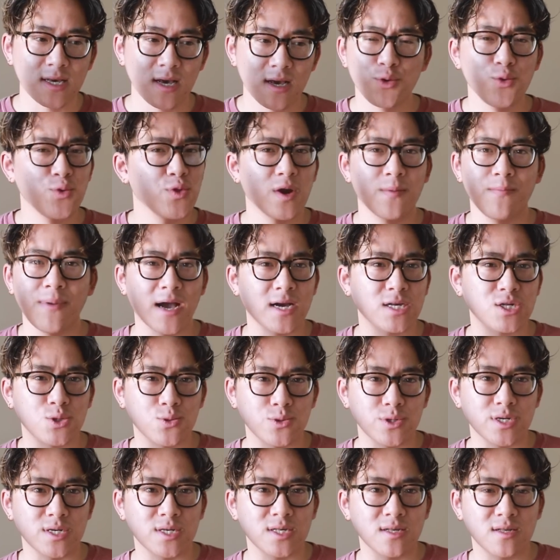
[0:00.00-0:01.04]
through their
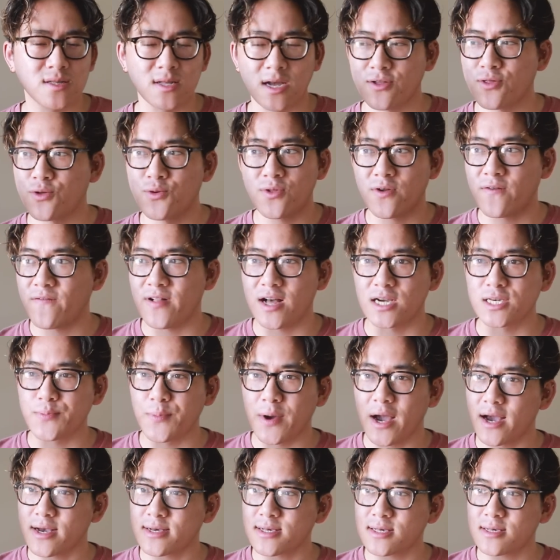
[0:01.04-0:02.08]
backstories, like through their
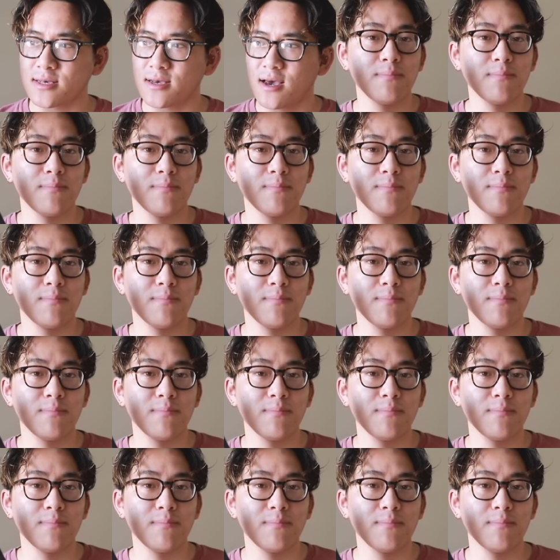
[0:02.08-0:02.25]
flashbacks.